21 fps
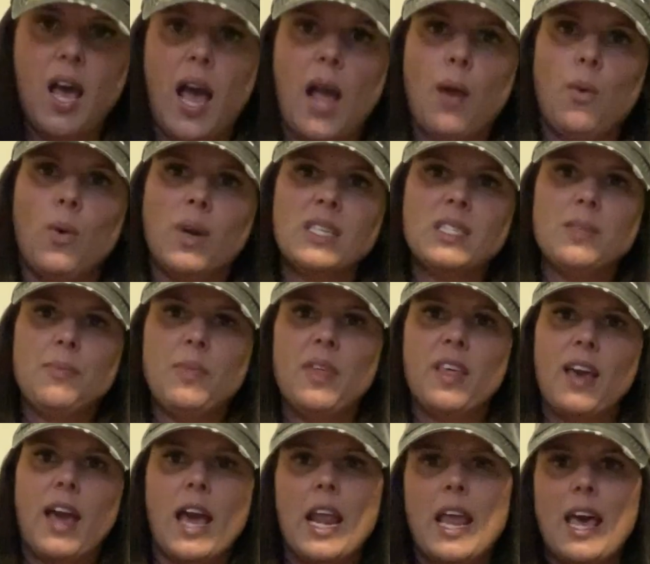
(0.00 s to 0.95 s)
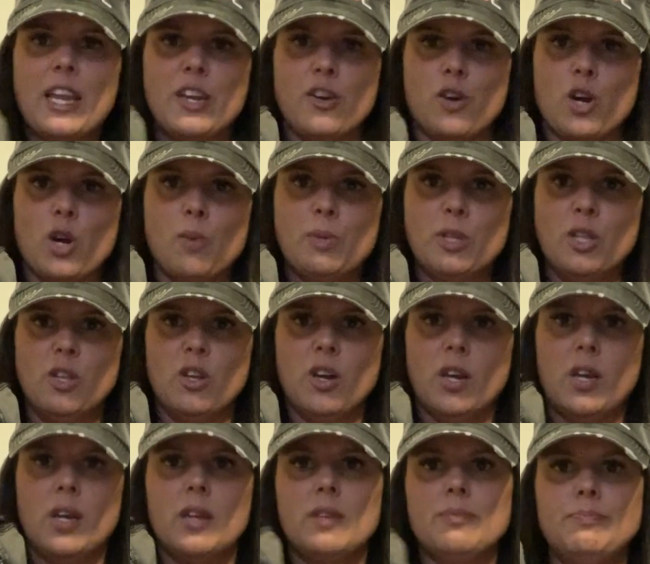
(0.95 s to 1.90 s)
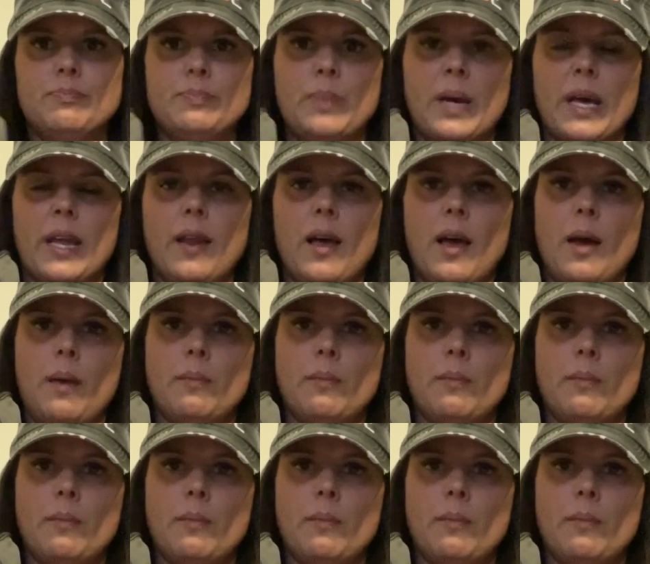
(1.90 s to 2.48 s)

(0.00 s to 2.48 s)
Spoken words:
I wanted something that kind of had an urban look, but